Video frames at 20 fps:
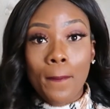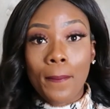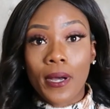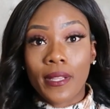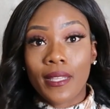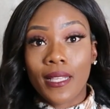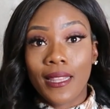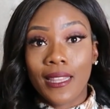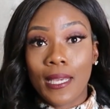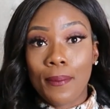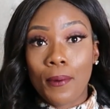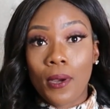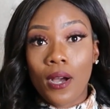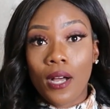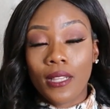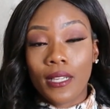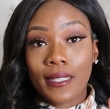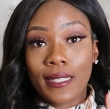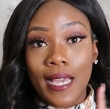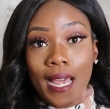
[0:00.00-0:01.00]
but the lip
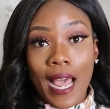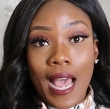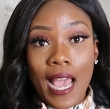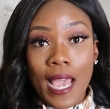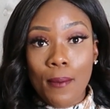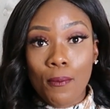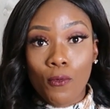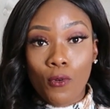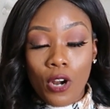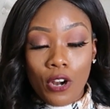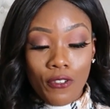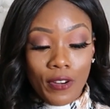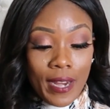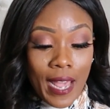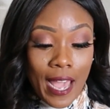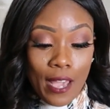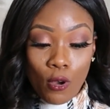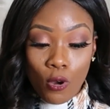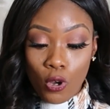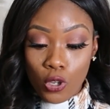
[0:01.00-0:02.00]
color that I am wearing,
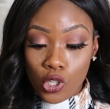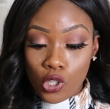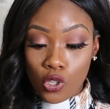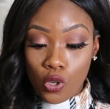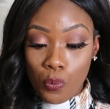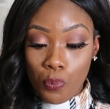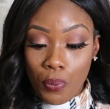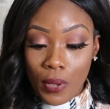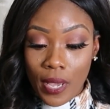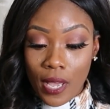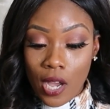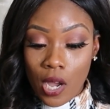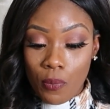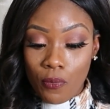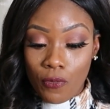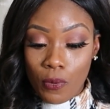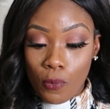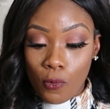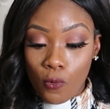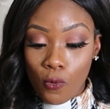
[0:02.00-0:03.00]
I also picked
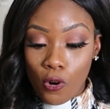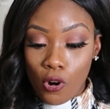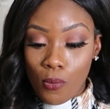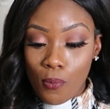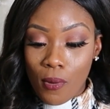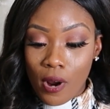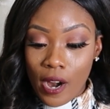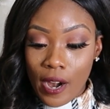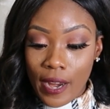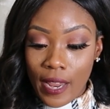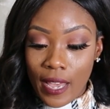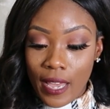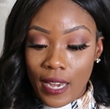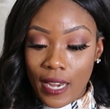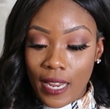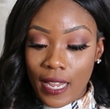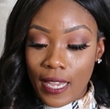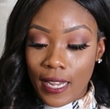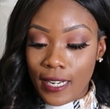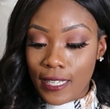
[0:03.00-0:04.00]
up from Walmart, and
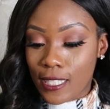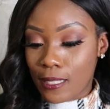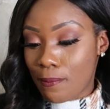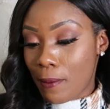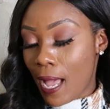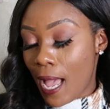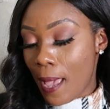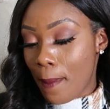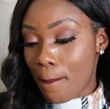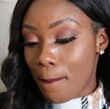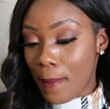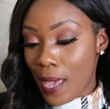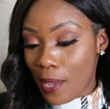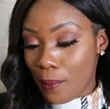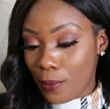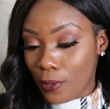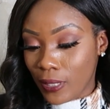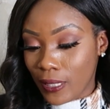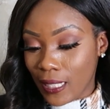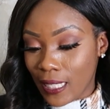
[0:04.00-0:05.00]
it is by
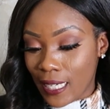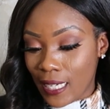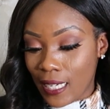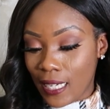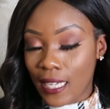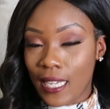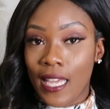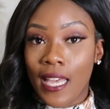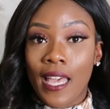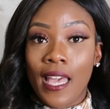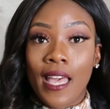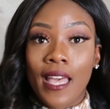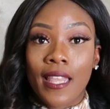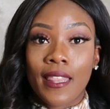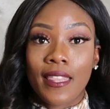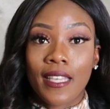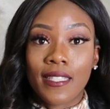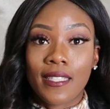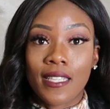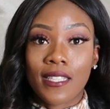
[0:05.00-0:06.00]
Maybelline.
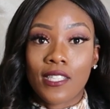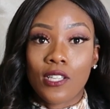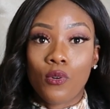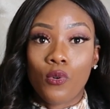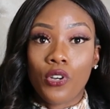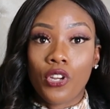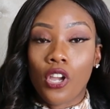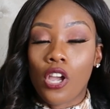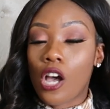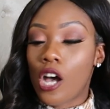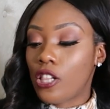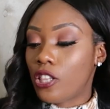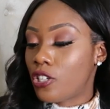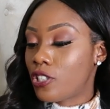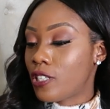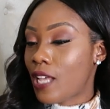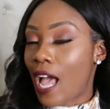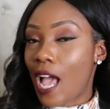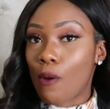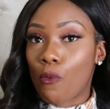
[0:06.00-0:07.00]
This is the only
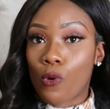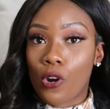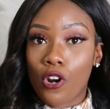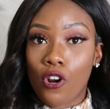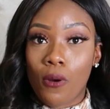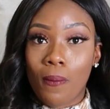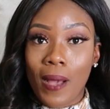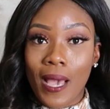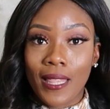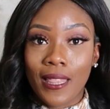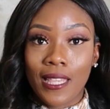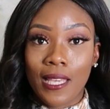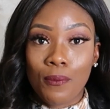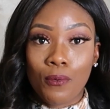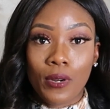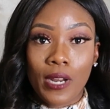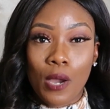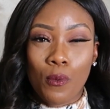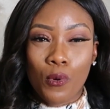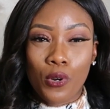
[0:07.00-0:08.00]
color I wear on my lip
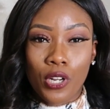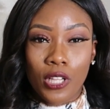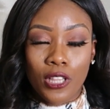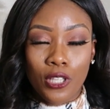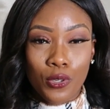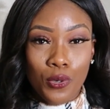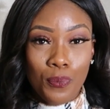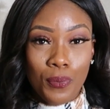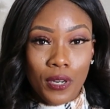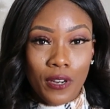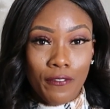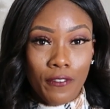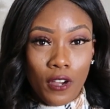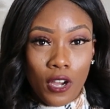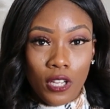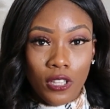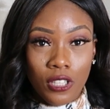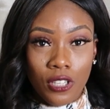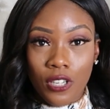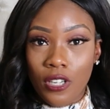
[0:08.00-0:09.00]
when I want a little bit of
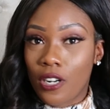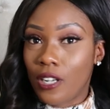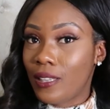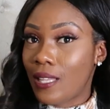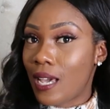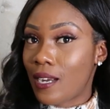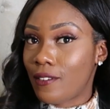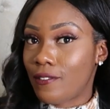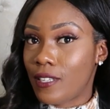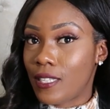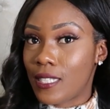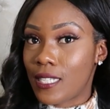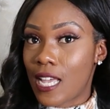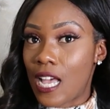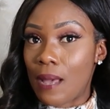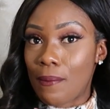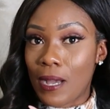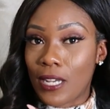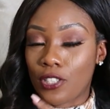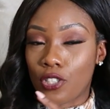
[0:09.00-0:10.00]
color. A lot of the
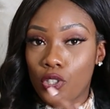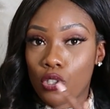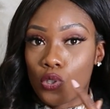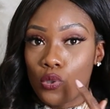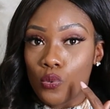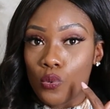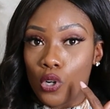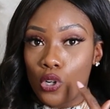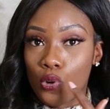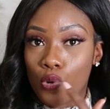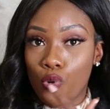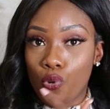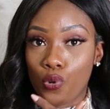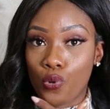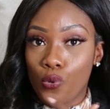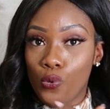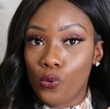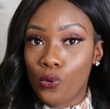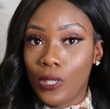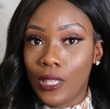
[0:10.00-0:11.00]
time, I just do a
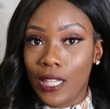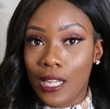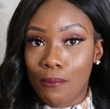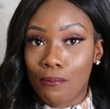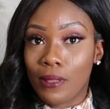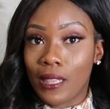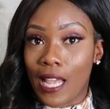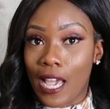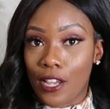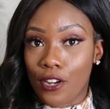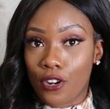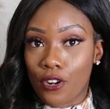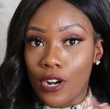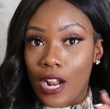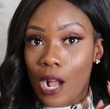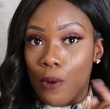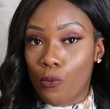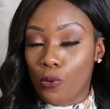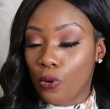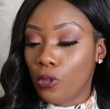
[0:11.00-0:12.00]
new lip liner.
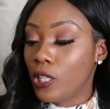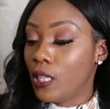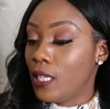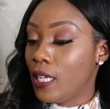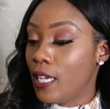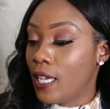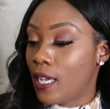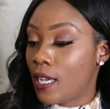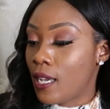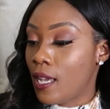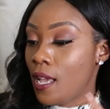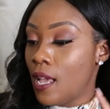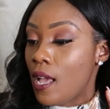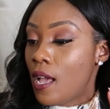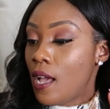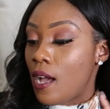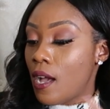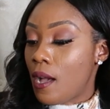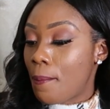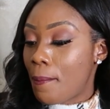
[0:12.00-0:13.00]
I will link
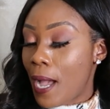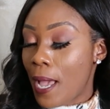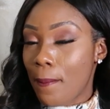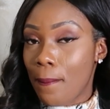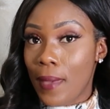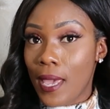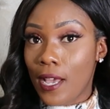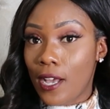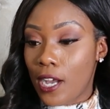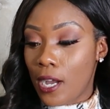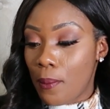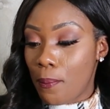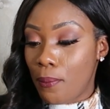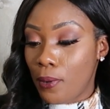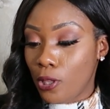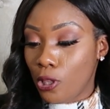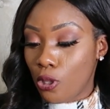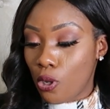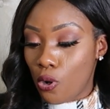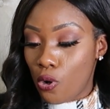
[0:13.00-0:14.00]
my makeup
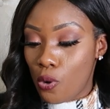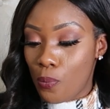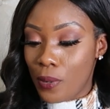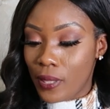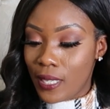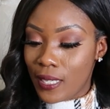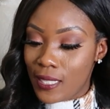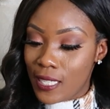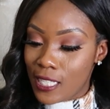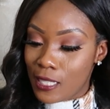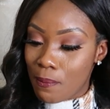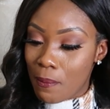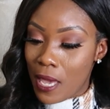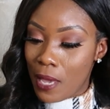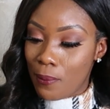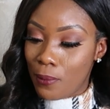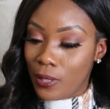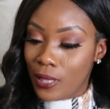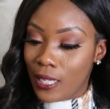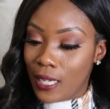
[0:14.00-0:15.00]
below, but this is
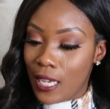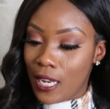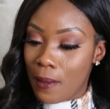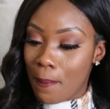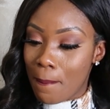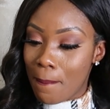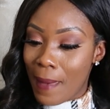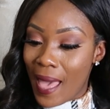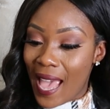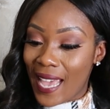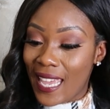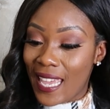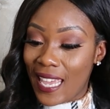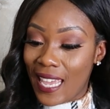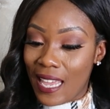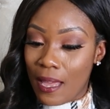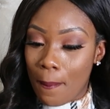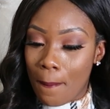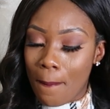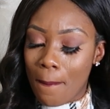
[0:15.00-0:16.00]
Maybelline MAC
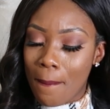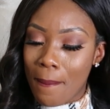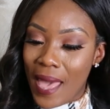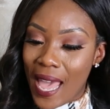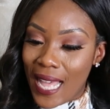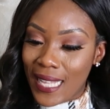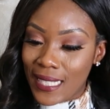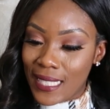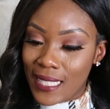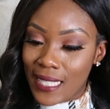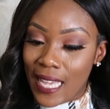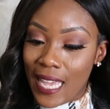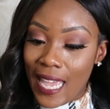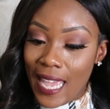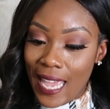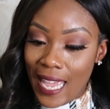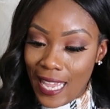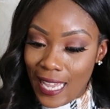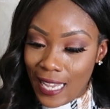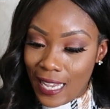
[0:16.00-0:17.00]
matte
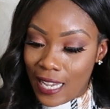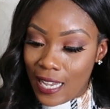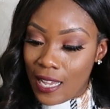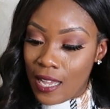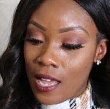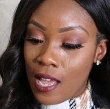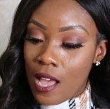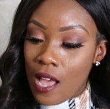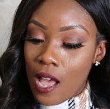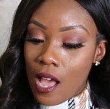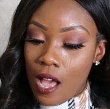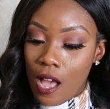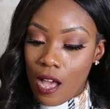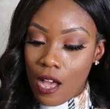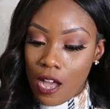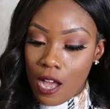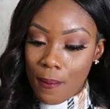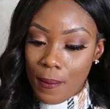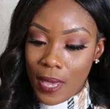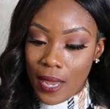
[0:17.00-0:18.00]
ink,
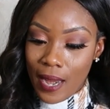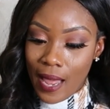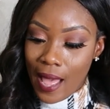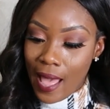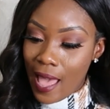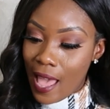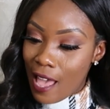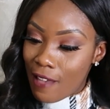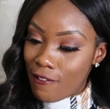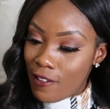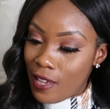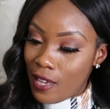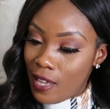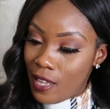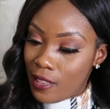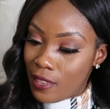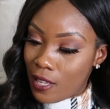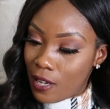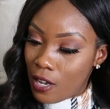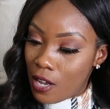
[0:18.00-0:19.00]
and I have it
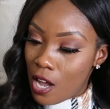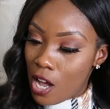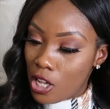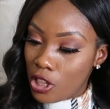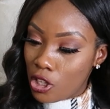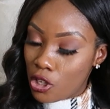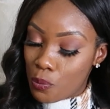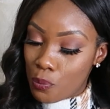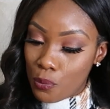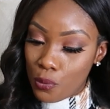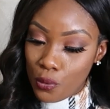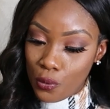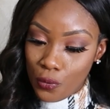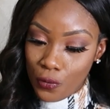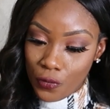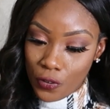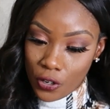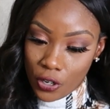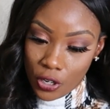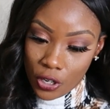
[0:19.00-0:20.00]
in the color
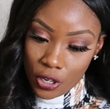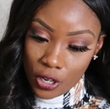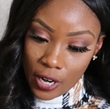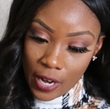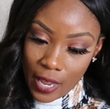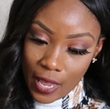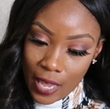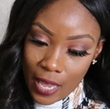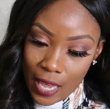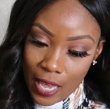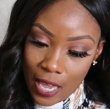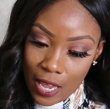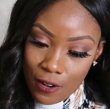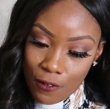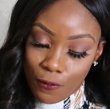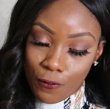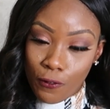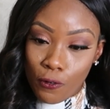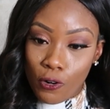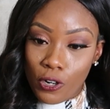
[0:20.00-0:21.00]
Mover
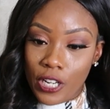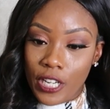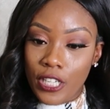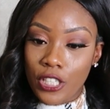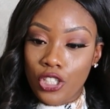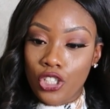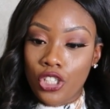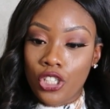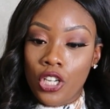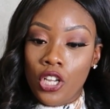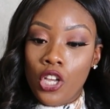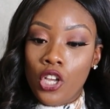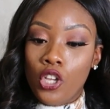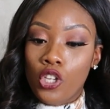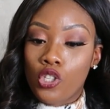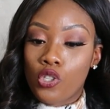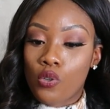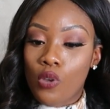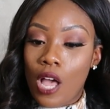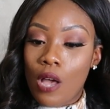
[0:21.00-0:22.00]
and Voyage.
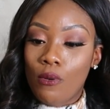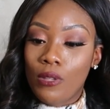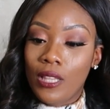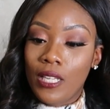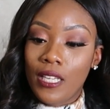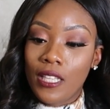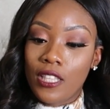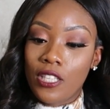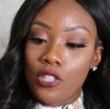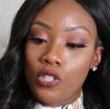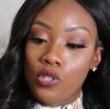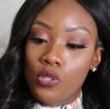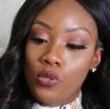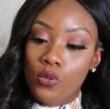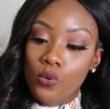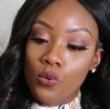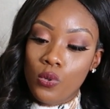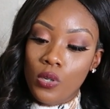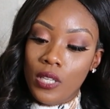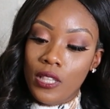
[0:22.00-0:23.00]
So I will link these
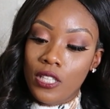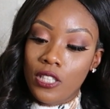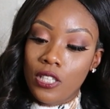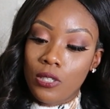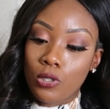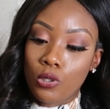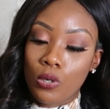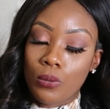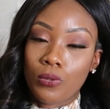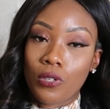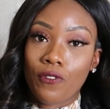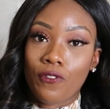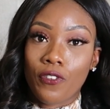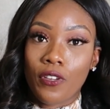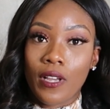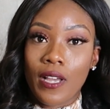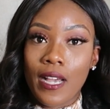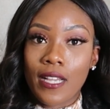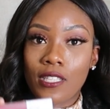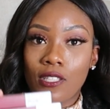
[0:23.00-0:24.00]
2 in the description for
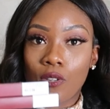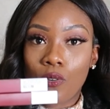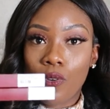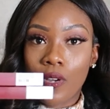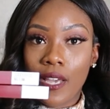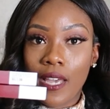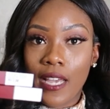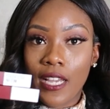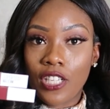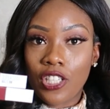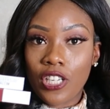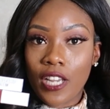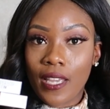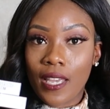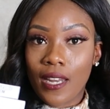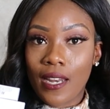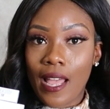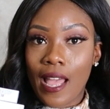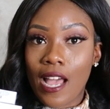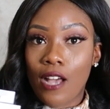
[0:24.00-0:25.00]
you guys to go ahead and
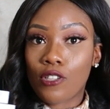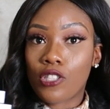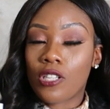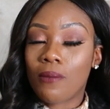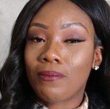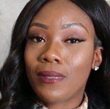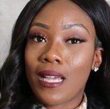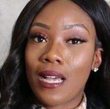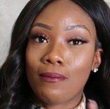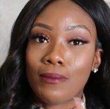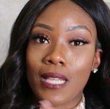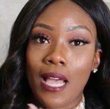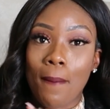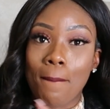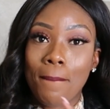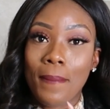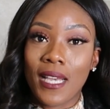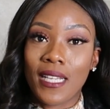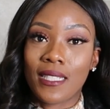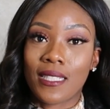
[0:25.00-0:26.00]
check it out. Sometimes I
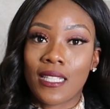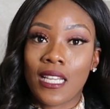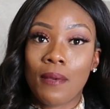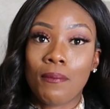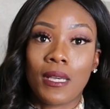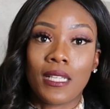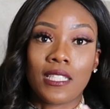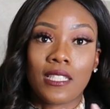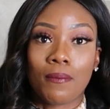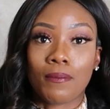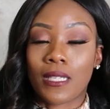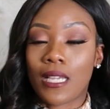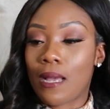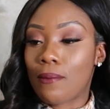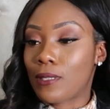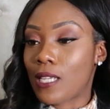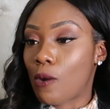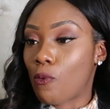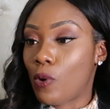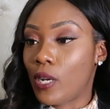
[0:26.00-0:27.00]
mix them, and
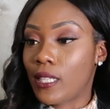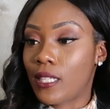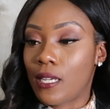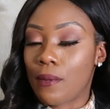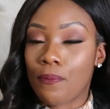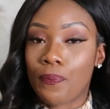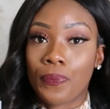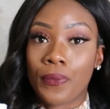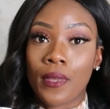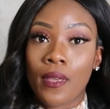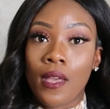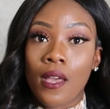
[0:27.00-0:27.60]
sometimes I wear them